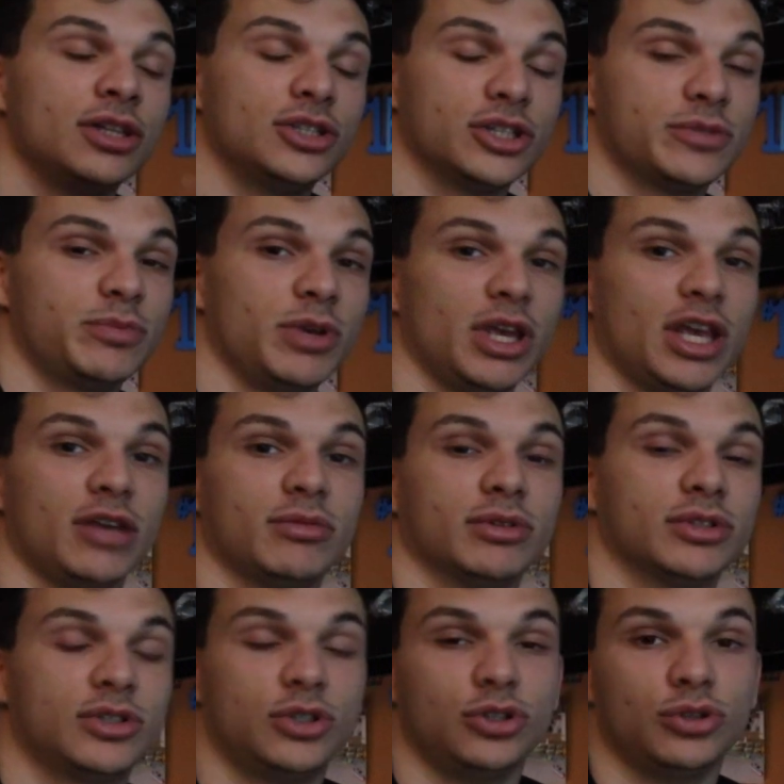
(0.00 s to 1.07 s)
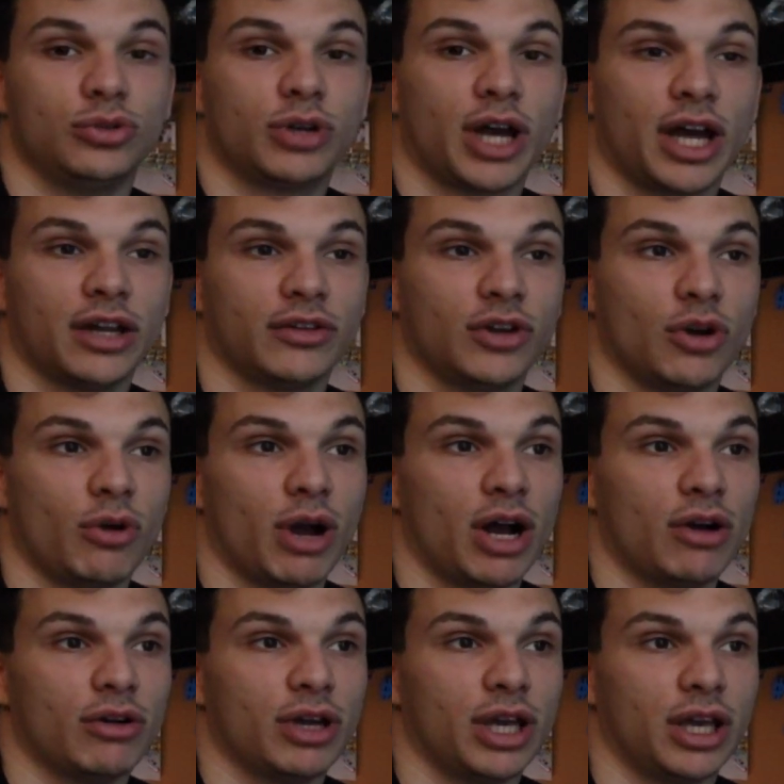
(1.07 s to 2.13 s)
just be able to kind of go
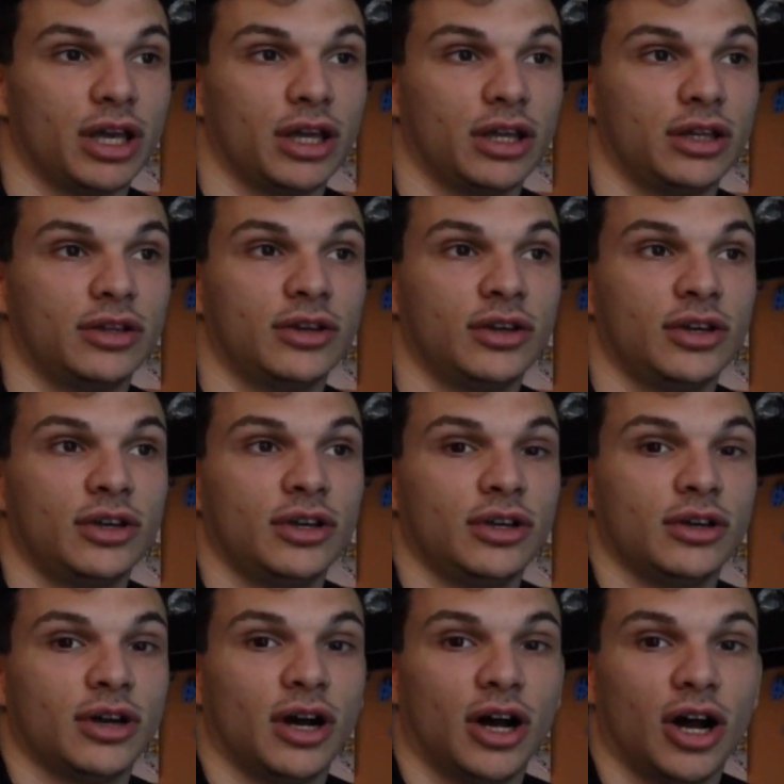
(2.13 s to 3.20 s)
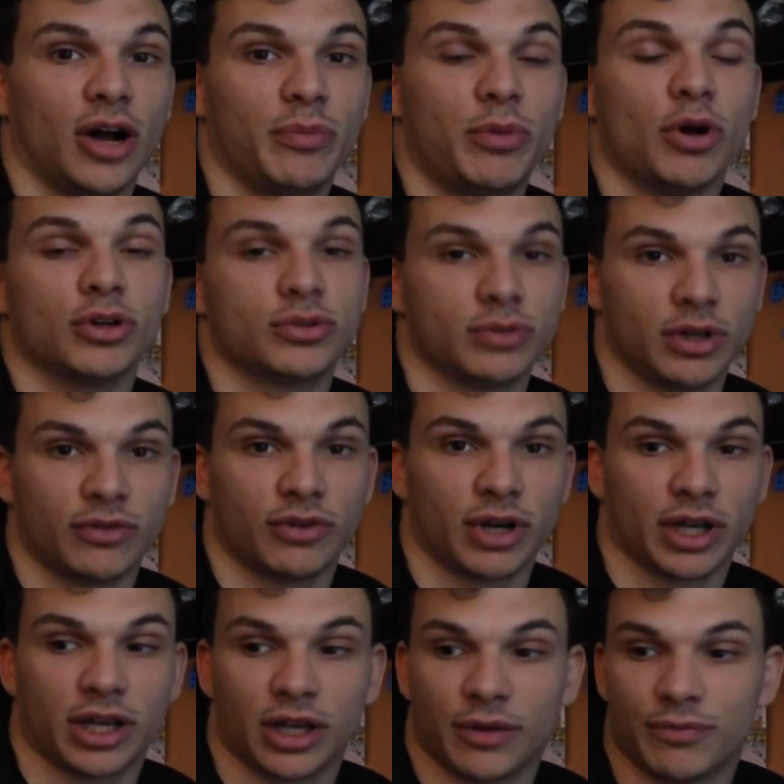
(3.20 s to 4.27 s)
out and post whenever
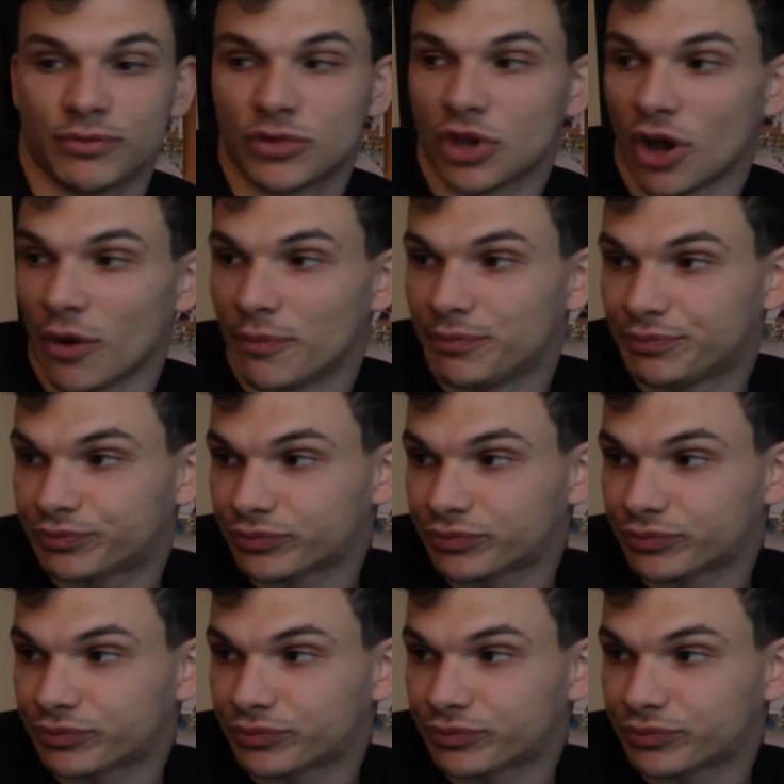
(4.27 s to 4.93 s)
I can. So